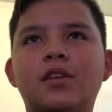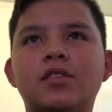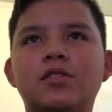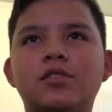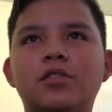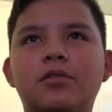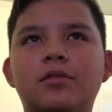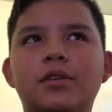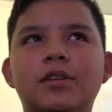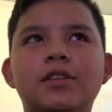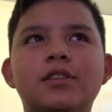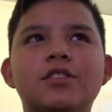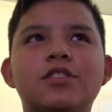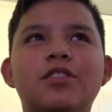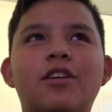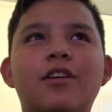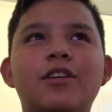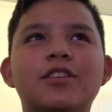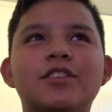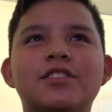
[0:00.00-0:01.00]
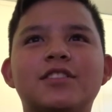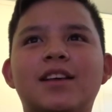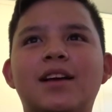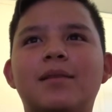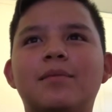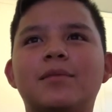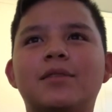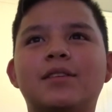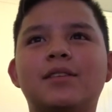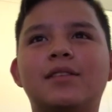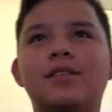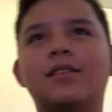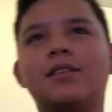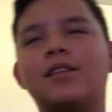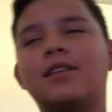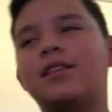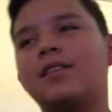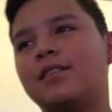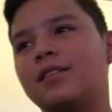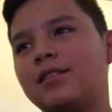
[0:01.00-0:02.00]
so he charges at me,
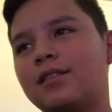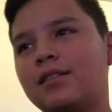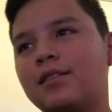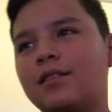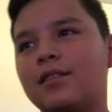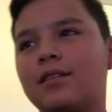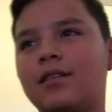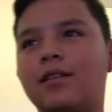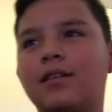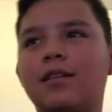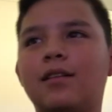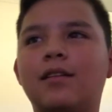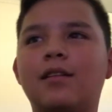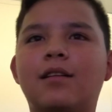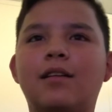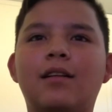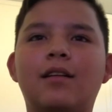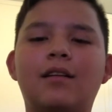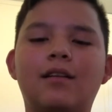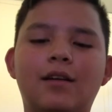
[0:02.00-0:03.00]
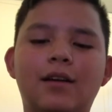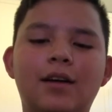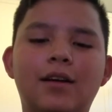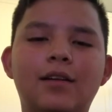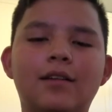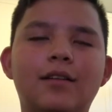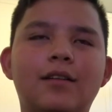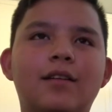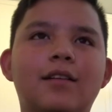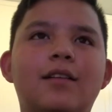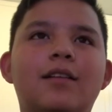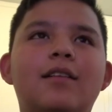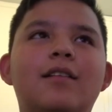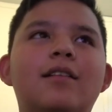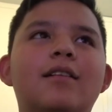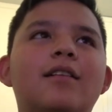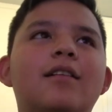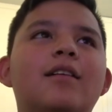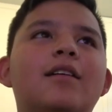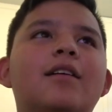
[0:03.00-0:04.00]
and I
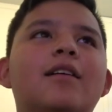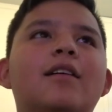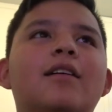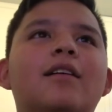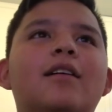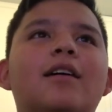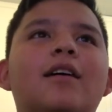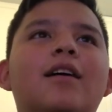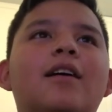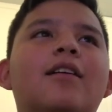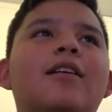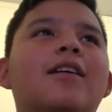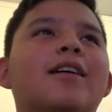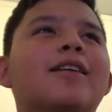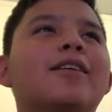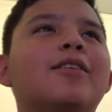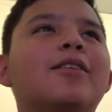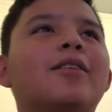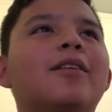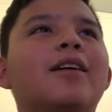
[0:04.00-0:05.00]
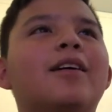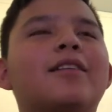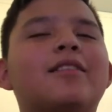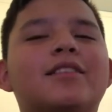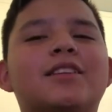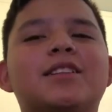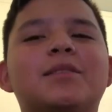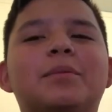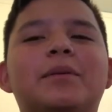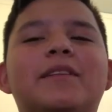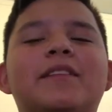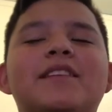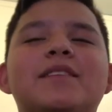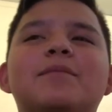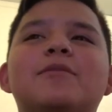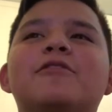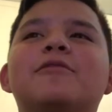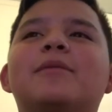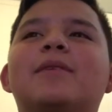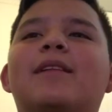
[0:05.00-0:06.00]
don't know how to explain
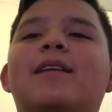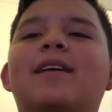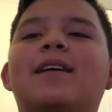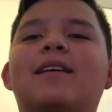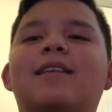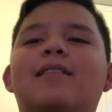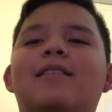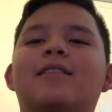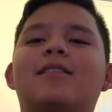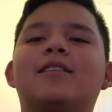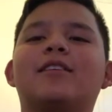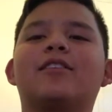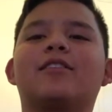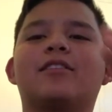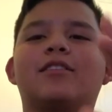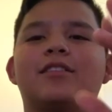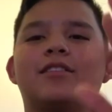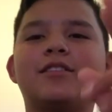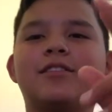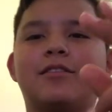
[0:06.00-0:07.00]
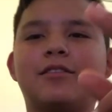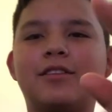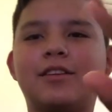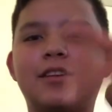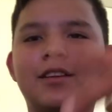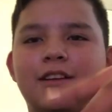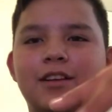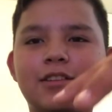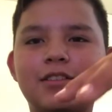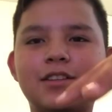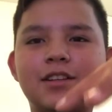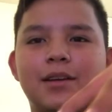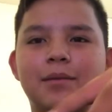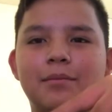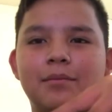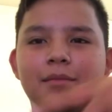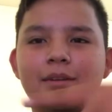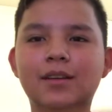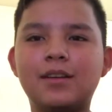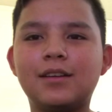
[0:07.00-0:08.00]
this move, but like, so here's
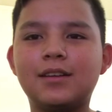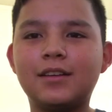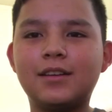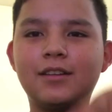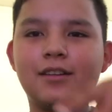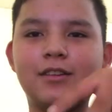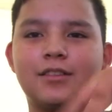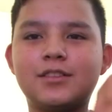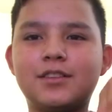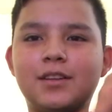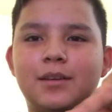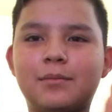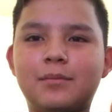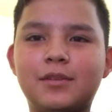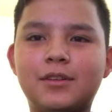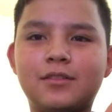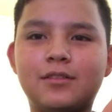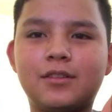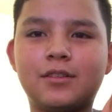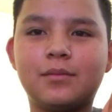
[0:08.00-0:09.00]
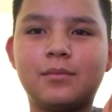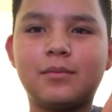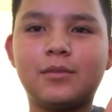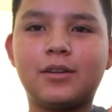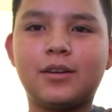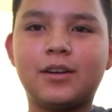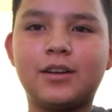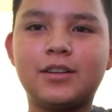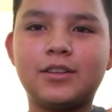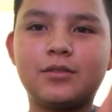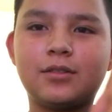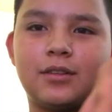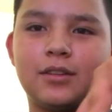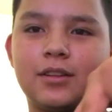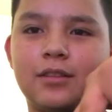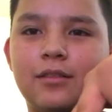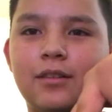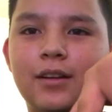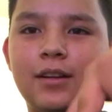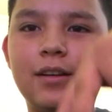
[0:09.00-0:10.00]
him. Alright, he's right
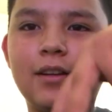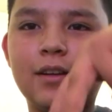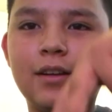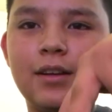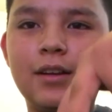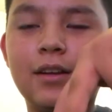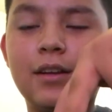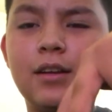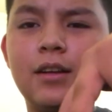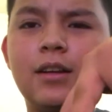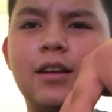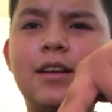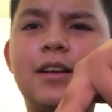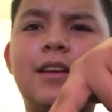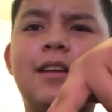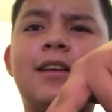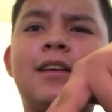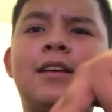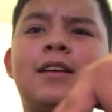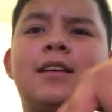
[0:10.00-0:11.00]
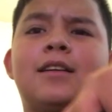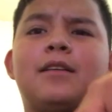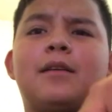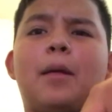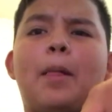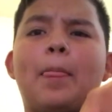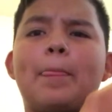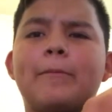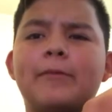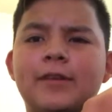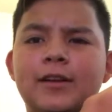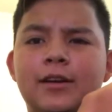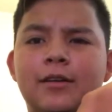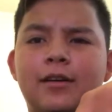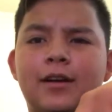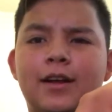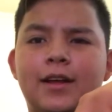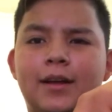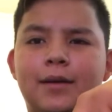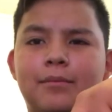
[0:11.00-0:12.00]
there, right? And
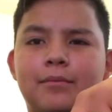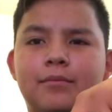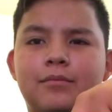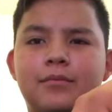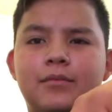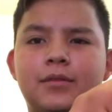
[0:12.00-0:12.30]
here I am.